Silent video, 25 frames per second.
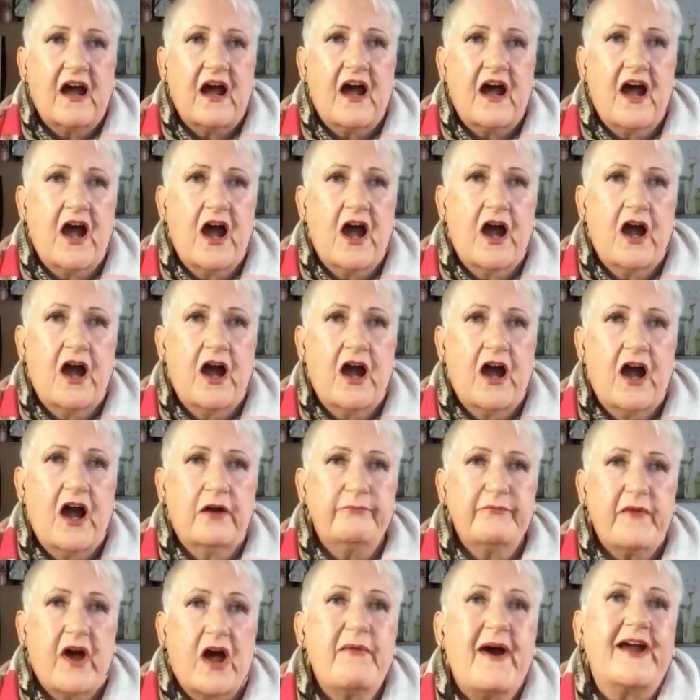Um,
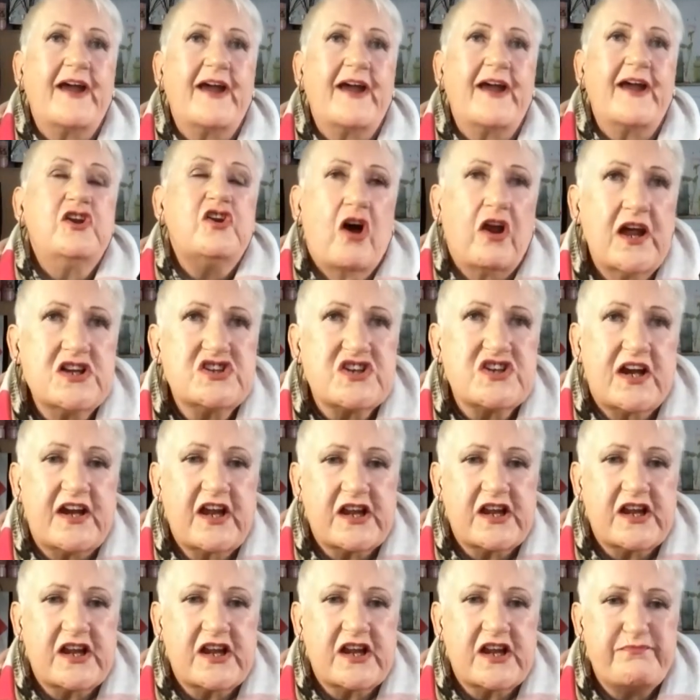and my knowledge and
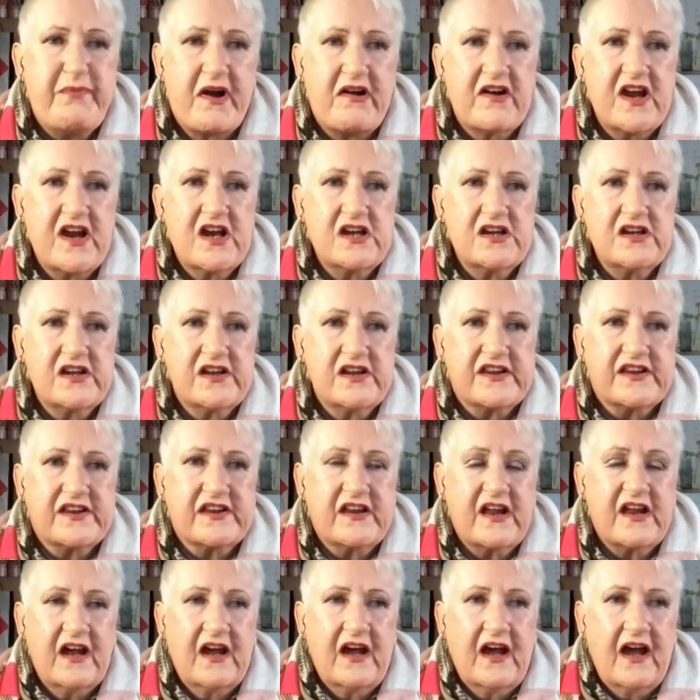
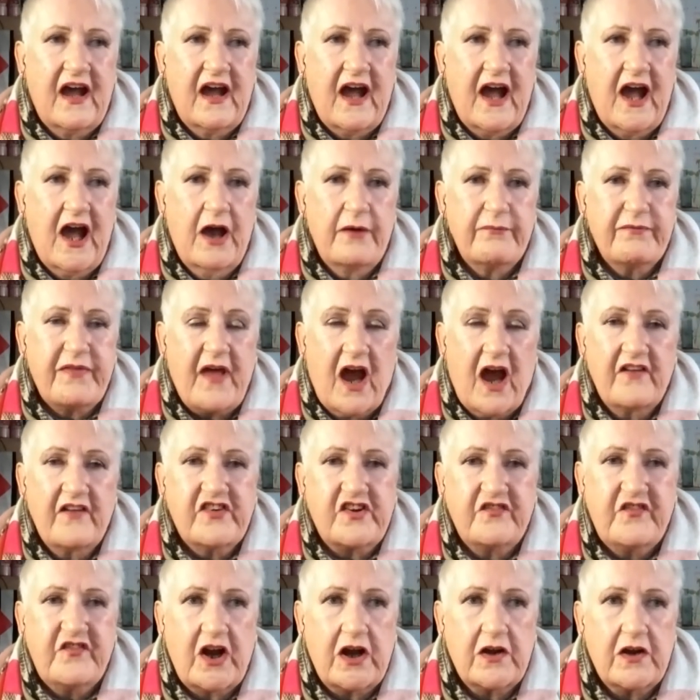experience uh, that I've
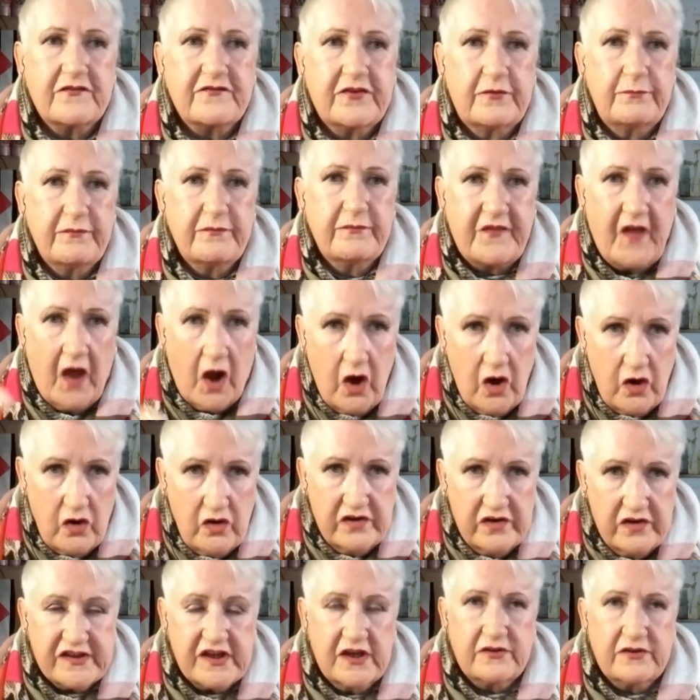developed from
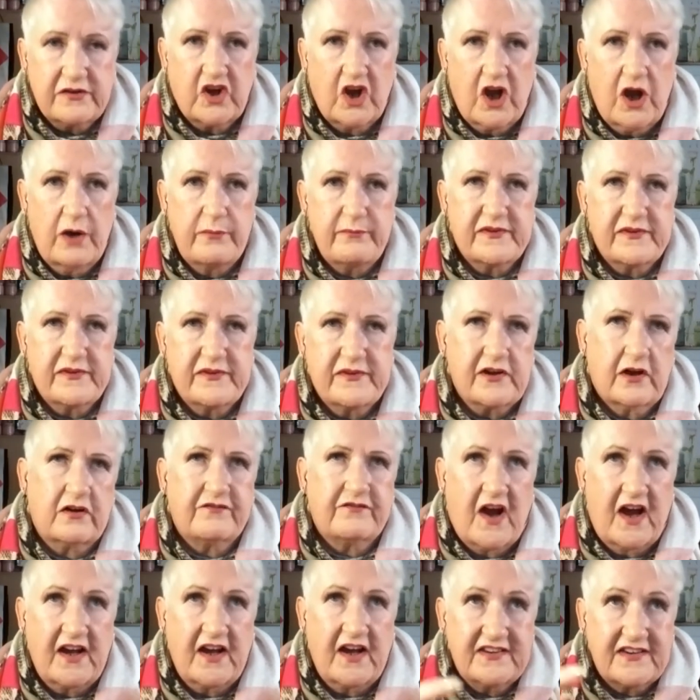those in terms of
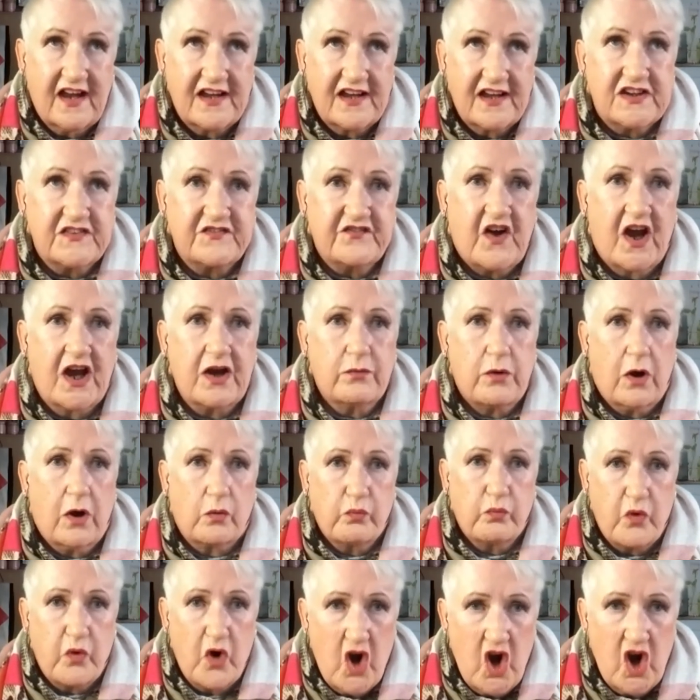identifying
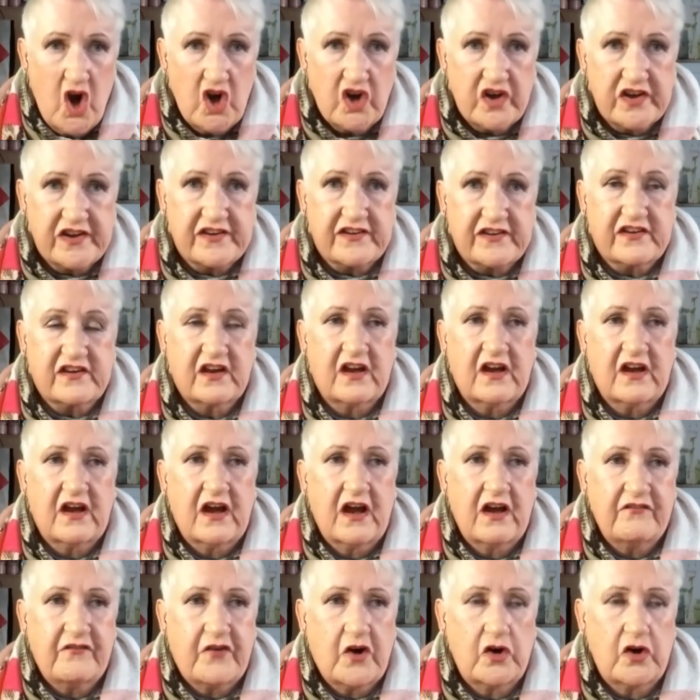what works
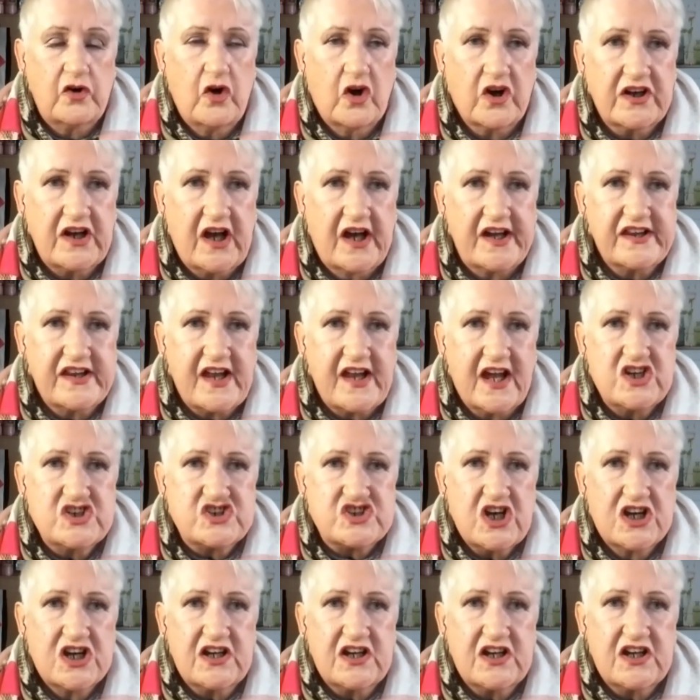for an
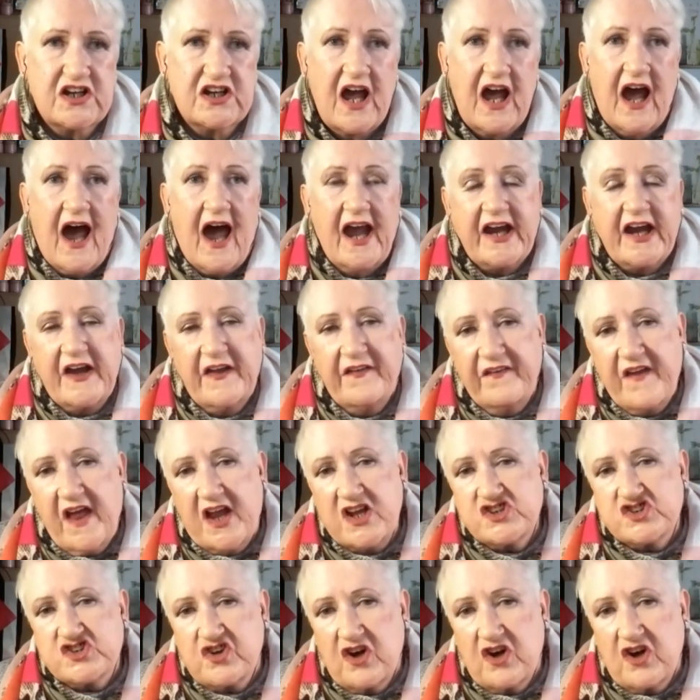organization, I can then